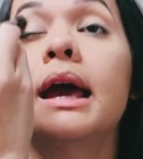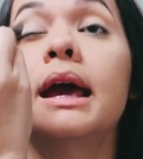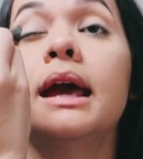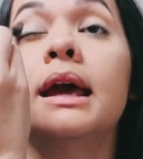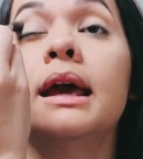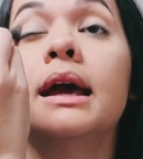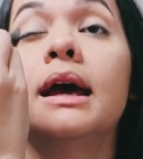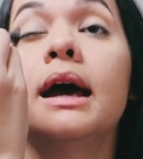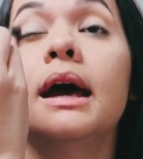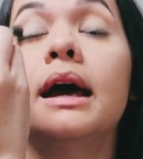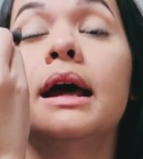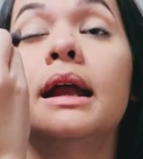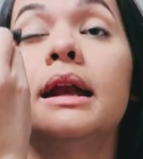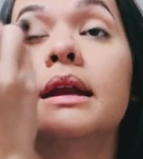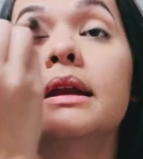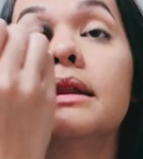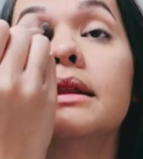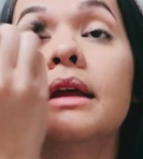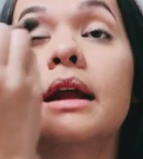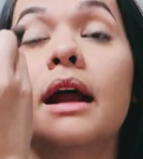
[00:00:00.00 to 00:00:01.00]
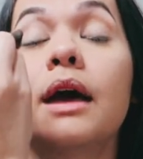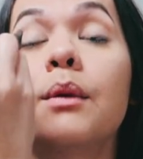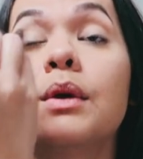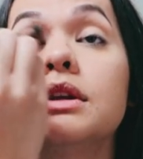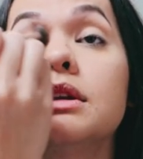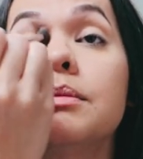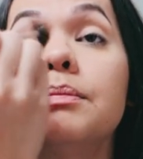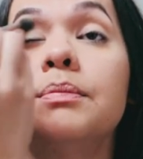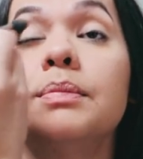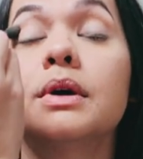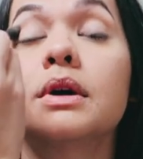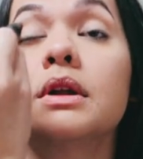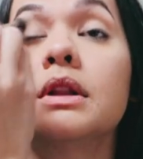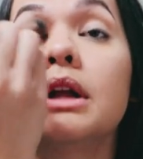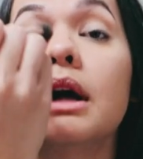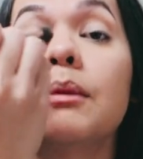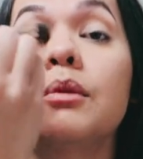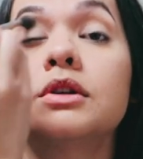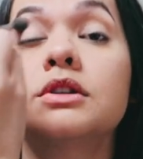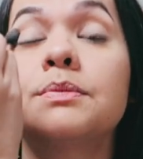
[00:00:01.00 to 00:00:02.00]
And then I went to book
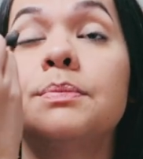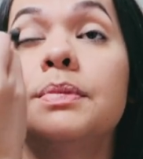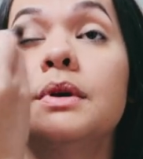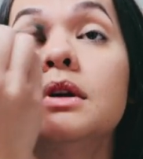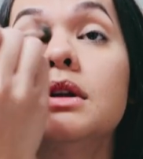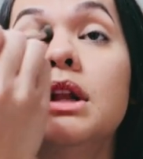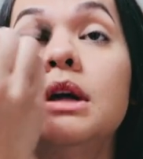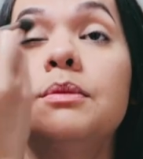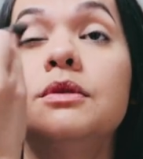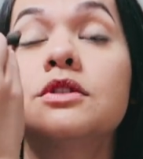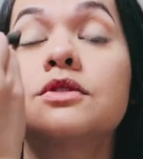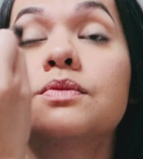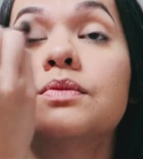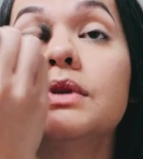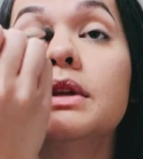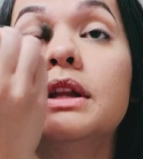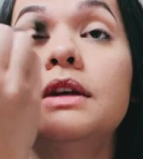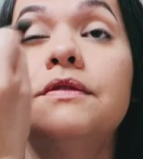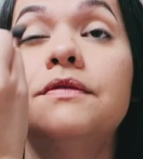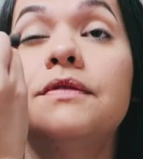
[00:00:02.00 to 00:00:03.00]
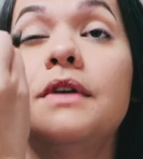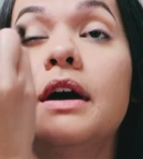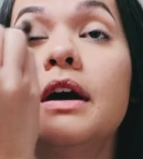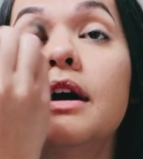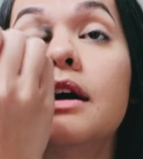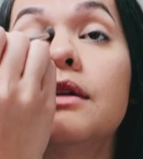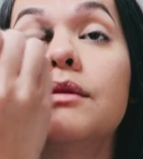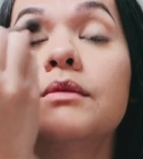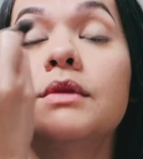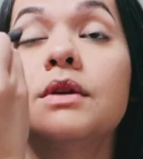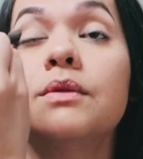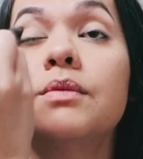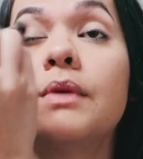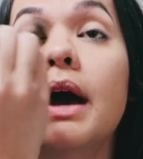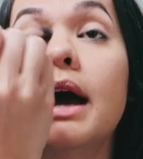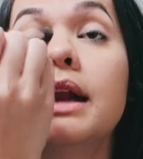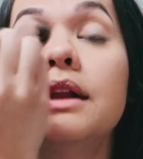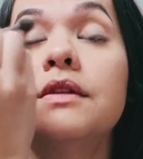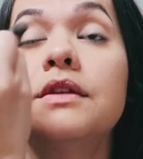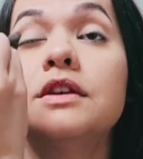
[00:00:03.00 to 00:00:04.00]
club, which book club was really fun. We
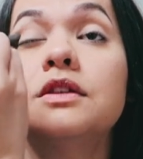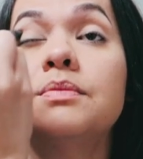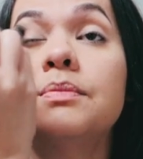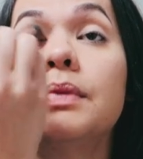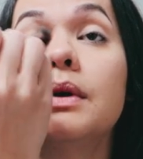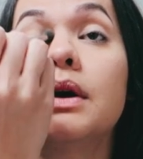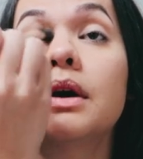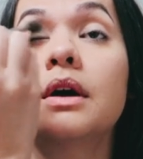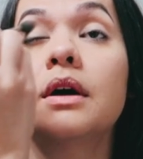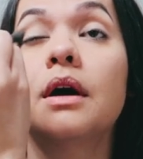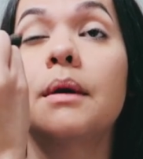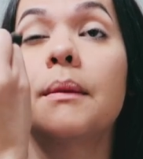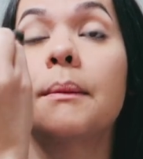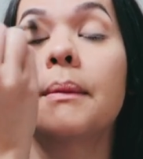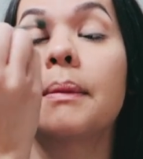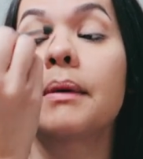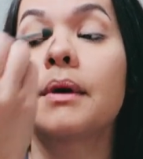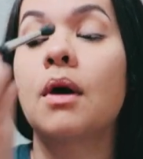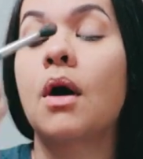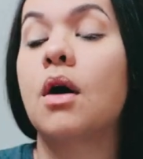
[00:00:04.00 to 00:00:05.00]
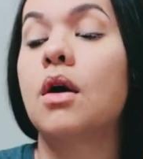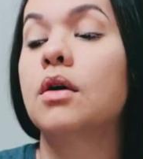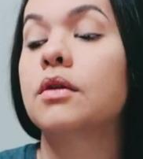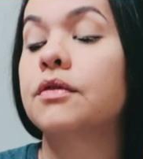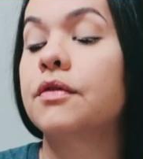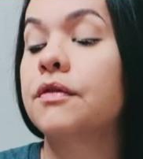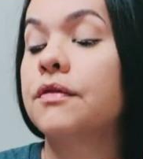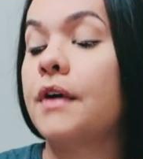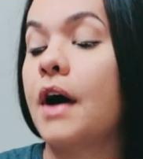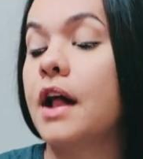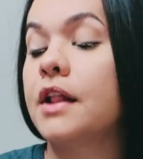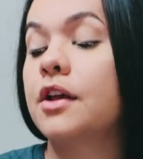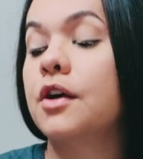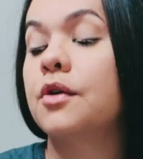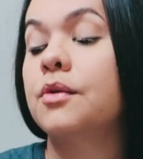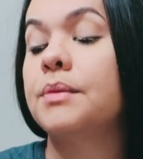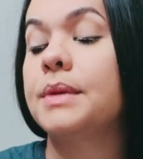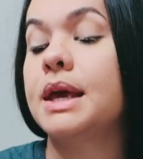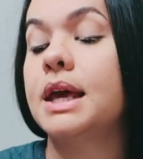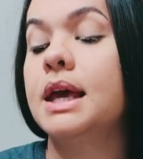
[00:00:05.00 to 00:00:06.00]
read this book called
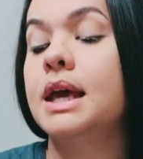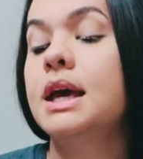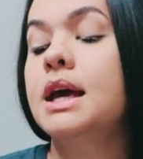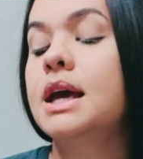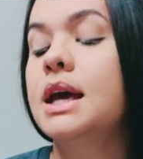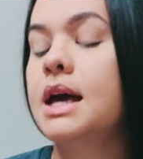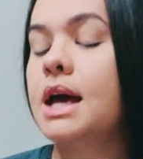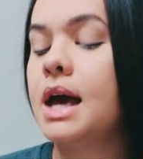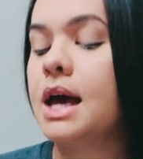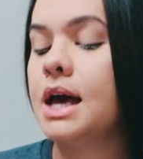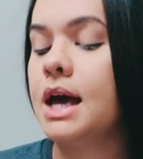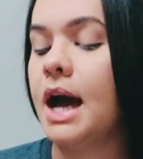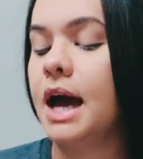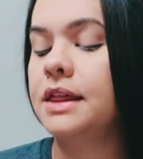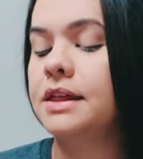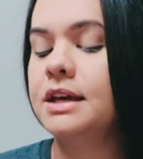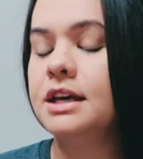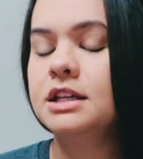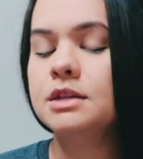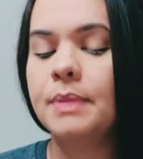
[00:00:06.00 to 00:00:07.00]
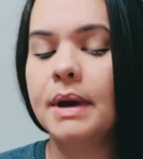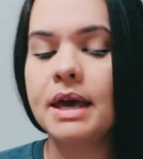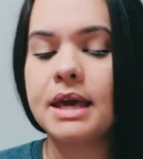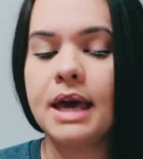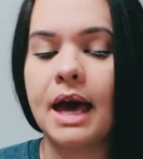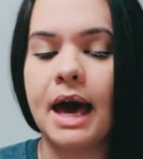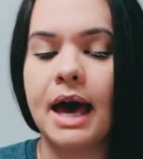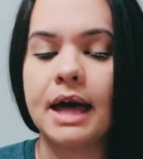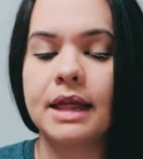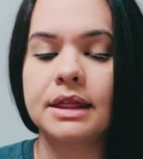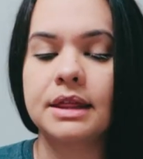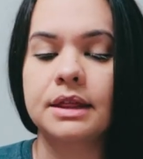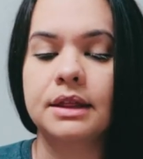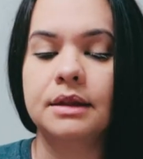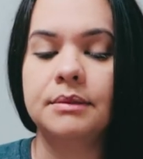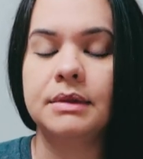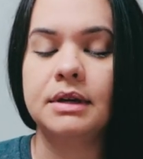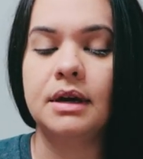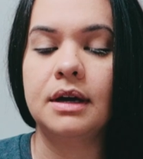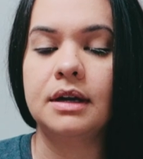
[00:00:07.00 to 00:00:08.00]
Follow Me. I think it's by Kath,
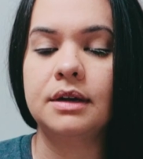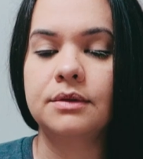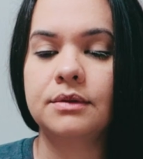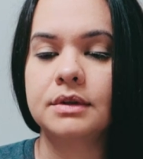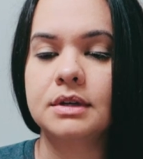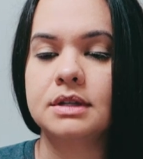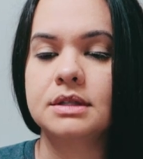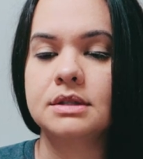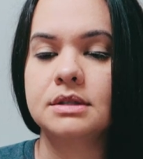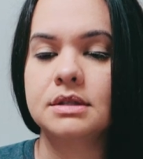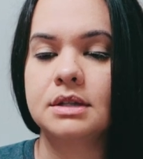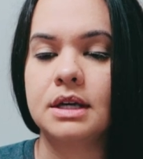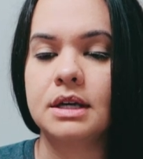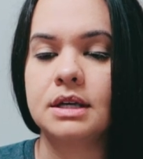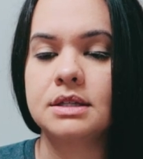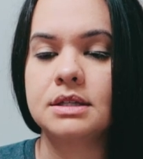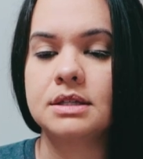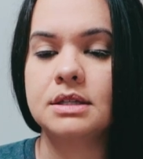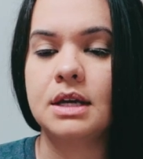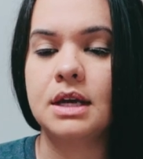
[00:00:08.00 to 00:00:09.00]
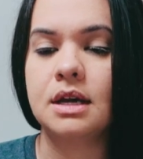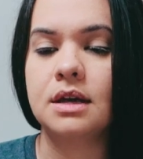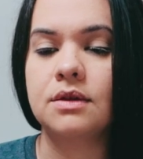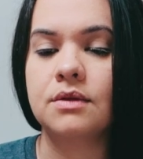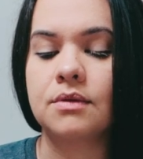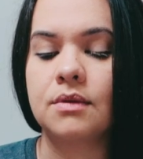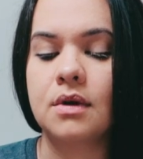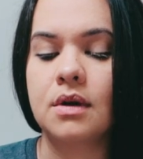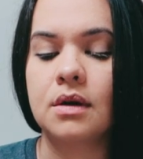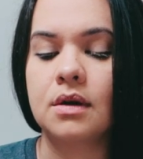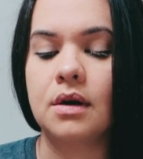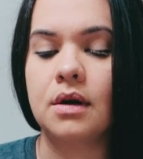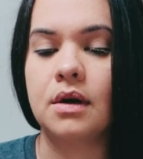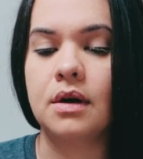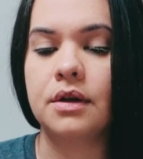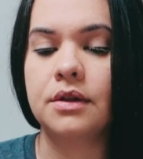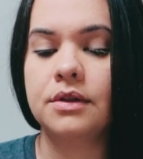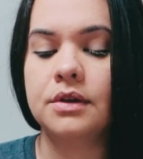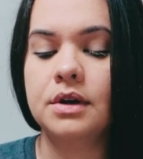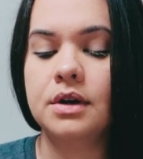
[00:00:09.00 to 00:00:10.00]
let me, I don't want to like say the wrong
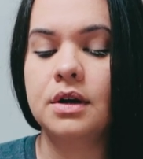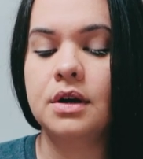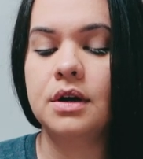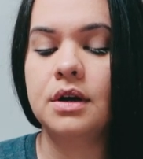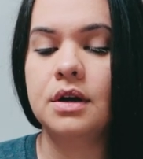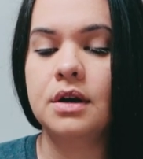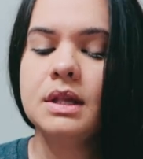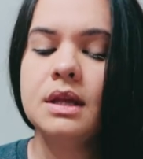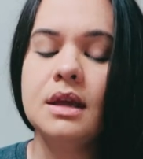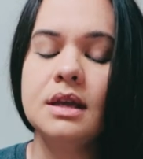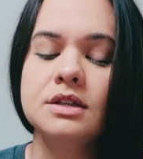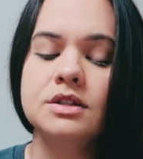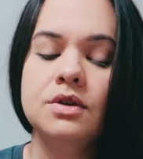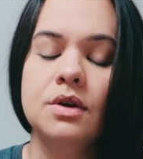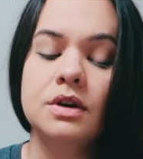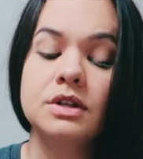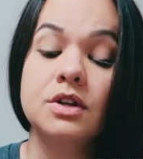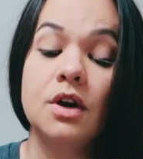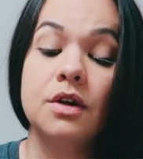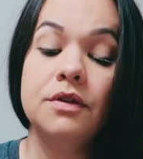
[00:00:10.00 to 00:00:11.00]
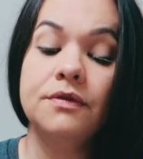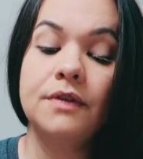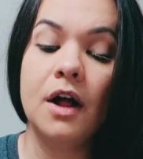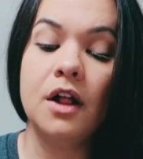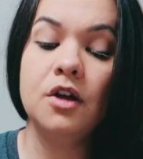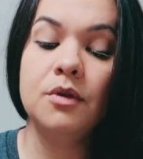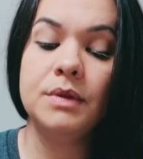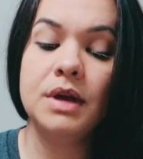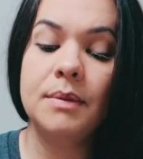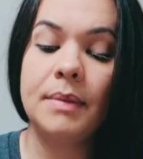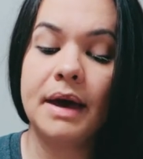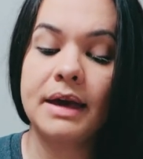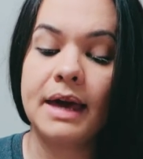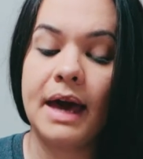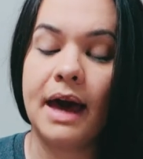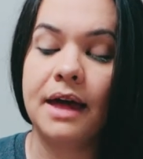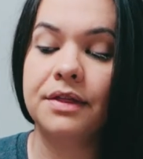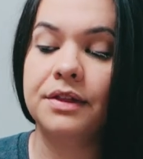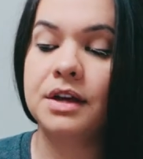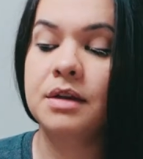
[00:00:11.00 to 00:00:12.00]
author. So it's called Follow Me by
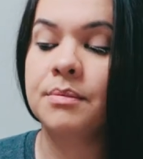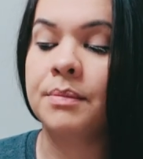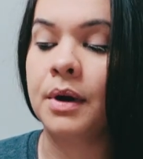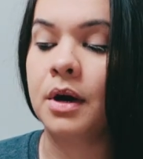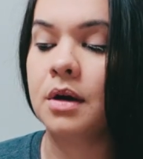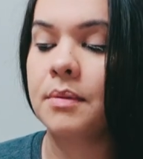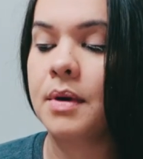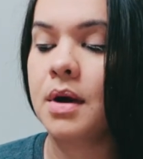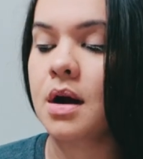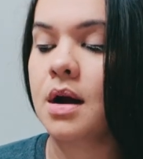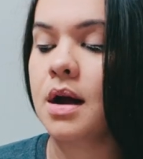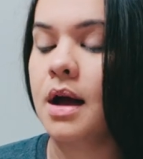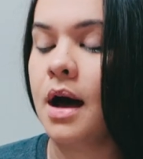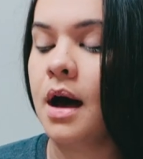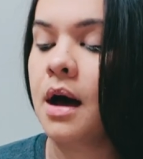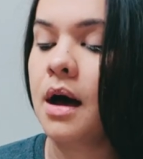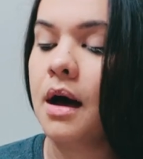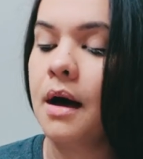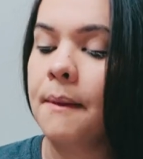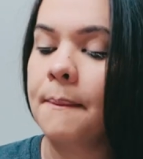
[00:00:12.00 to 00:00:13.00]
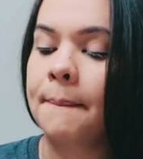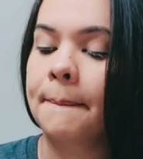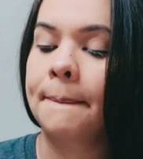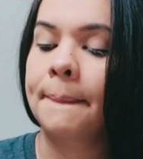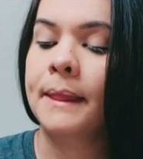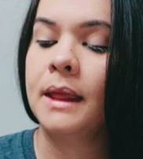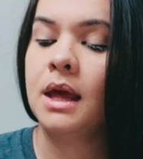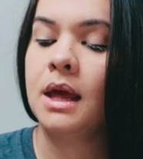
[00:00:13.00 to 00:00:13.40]
Kathleen Barber. Um,